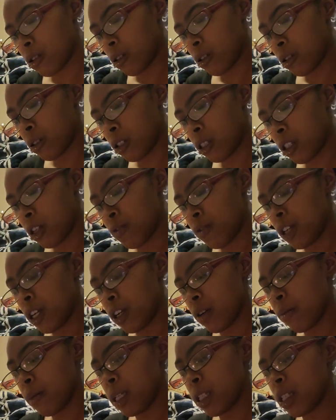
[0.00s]

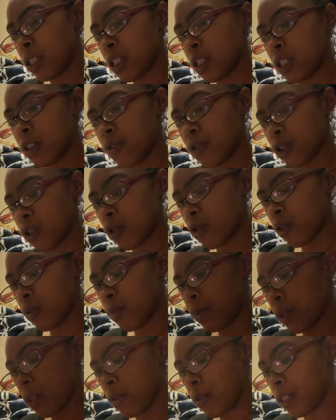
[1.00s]
Self-care messages for
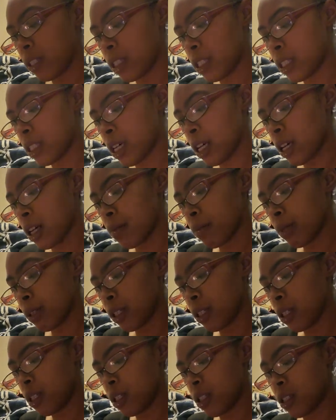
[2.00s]
Scorpio at this time,
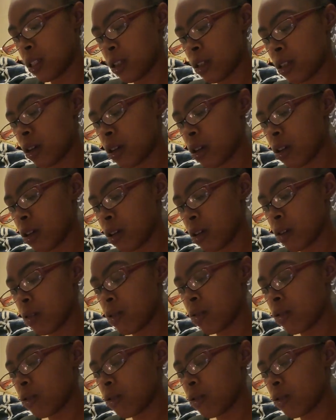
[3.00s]
please. What